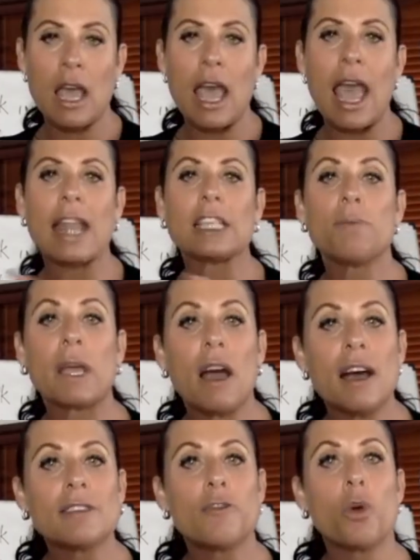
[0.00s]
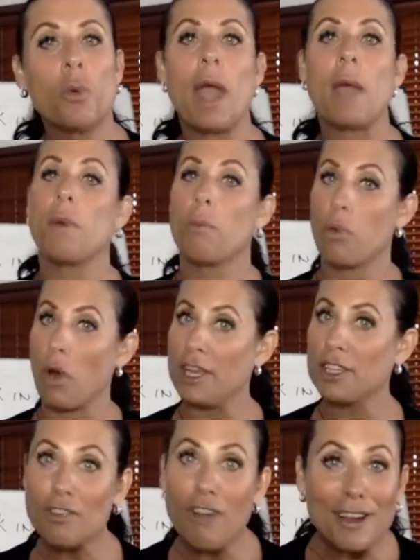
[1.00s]
And it's because of the way we price
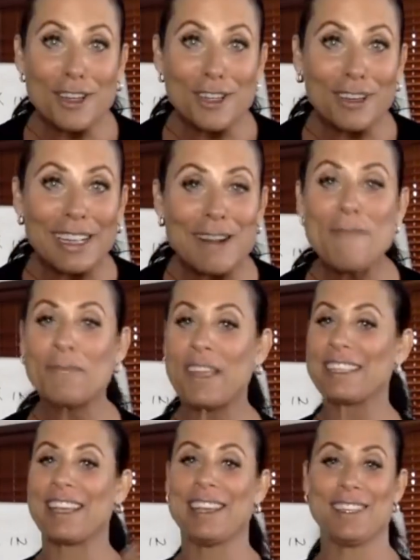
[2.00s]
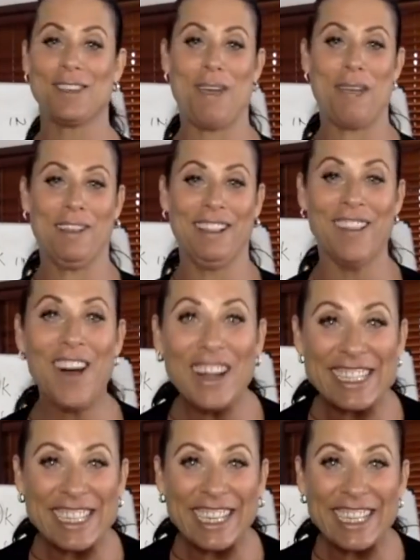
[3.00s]
structure it. It's because of the way we
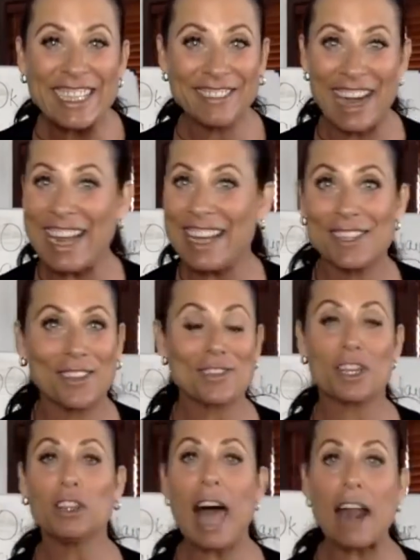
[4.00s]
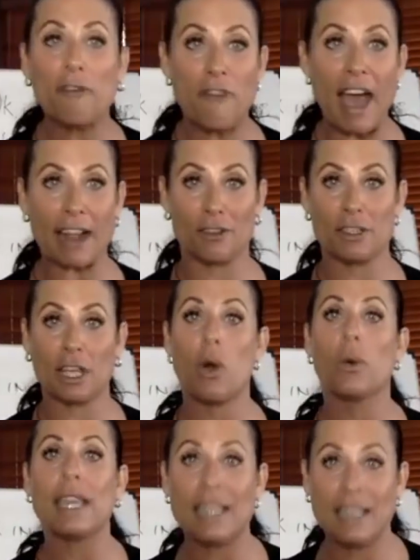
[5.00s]
launch it, right? So there's a lot of factors that
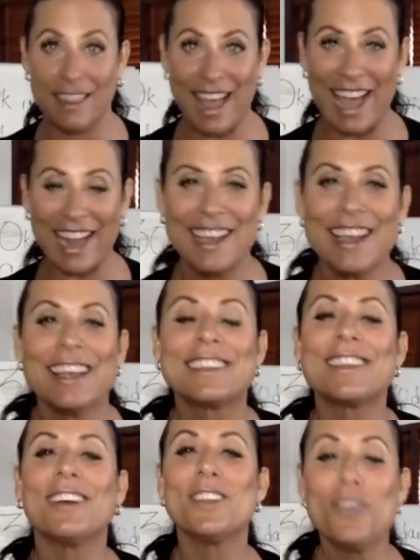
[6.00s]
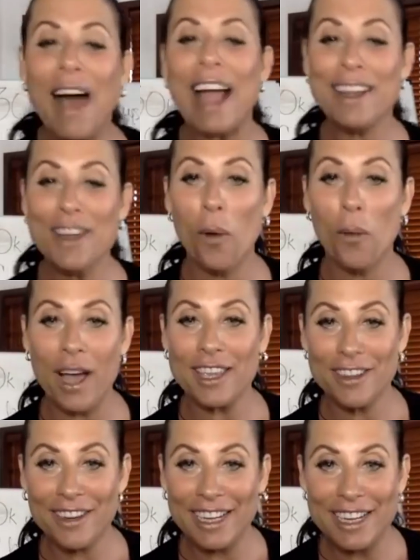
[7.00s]
go into that. So do I know what
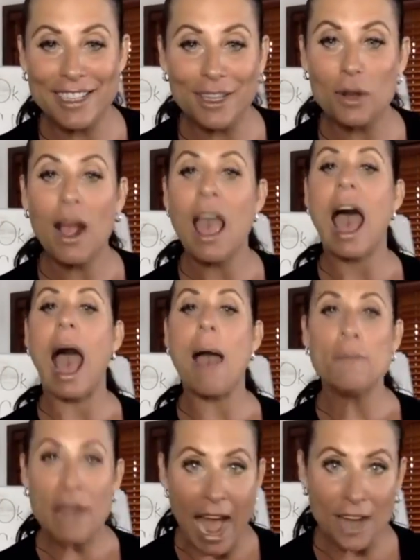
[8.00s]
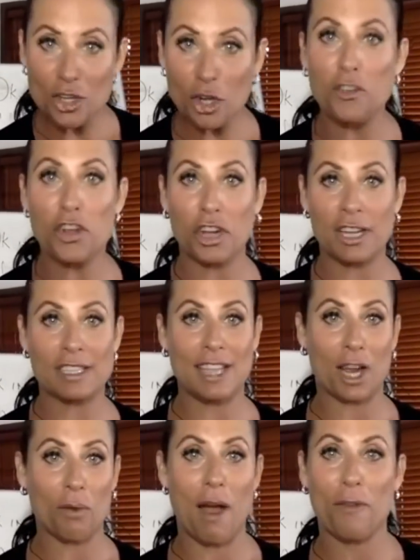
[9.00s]
you're going to do? I'm not sure if you're going to stick
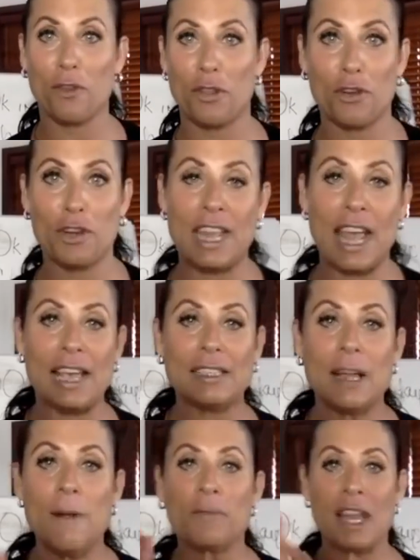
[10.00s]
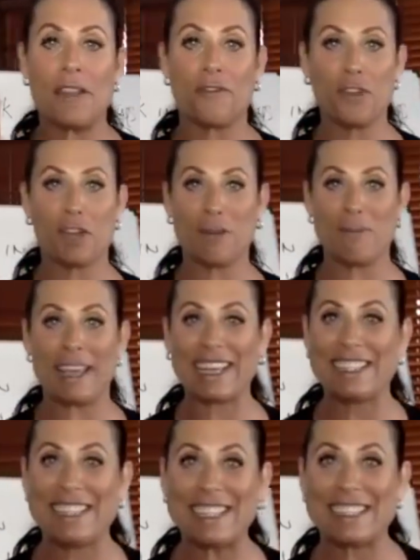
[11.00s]
around for 30 days and if you're going to be
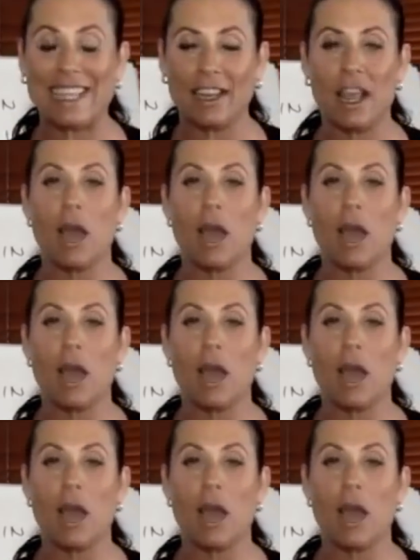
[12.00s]
consistent.